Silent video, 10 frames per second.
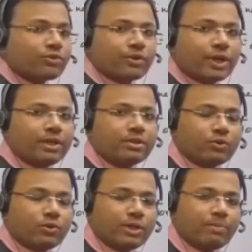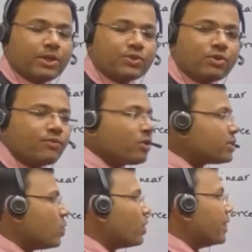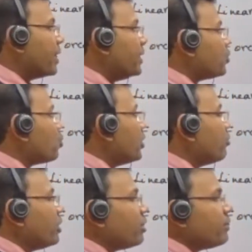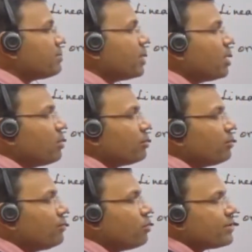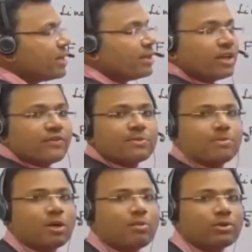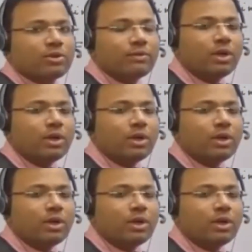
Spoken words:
right? So in place of force, already I told you, here we speak about the force, and there we speak about the